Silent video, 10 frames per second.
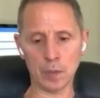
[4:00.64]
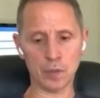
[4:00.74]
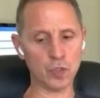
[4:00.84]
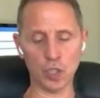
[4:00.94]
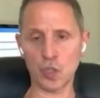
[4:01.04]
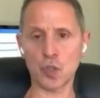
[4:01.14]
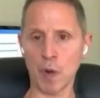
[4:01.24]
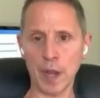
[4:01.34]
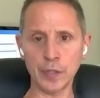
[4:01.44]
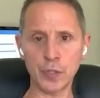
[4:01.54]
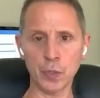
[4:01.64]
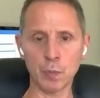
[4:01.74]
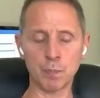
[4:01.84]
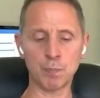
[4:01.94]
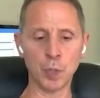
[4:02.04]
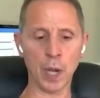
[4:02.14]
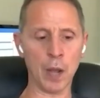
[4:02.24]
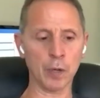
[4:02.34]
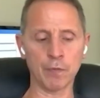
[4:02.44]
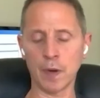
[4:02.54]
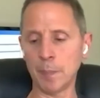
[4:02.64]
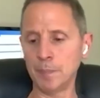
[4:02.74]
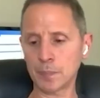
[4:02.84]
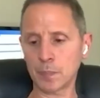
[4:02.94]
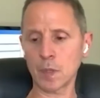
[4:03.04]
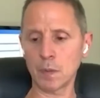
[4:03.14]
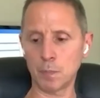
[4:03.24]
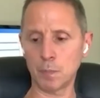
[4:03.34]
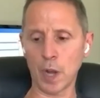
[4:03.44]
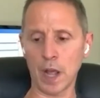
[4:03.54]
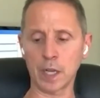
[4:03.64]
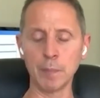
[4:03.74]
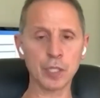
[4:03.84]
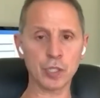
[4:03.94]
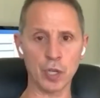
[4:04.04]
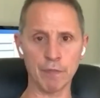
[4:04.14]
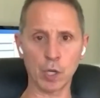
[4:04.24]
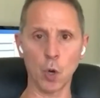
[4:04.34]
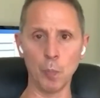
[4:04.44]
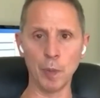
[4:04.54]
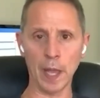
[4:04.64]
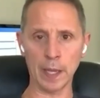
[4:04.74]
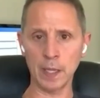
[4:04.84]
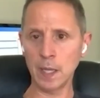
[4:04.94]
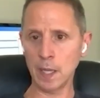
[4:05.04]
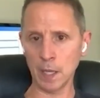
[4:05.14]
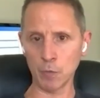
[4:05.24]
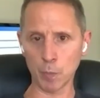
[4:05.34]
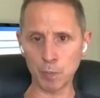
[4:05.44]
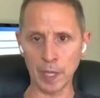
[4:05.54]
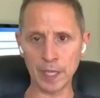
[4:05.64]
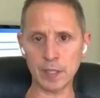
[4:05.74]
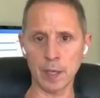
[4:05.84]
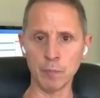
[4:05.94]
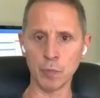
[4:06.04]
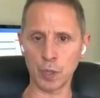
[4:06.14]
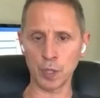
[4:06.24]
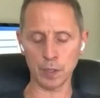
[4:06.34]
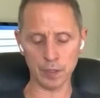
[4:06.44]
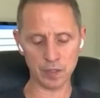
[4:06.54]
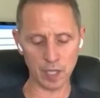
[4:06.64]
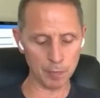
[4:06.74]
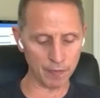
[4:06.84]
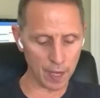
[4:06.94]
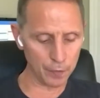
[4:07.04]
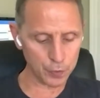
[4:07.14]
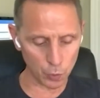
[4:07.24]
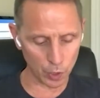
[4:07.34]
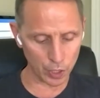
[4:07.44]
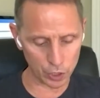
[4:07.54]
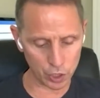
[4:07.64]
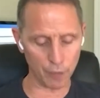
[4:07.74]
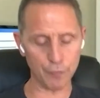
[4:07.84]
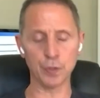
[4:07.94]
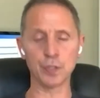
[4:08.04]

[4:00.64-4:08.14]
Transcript: uh, just threatened to put out of um, put out of commission every coal plant and replace them with a, a team of elves who are going to shuffle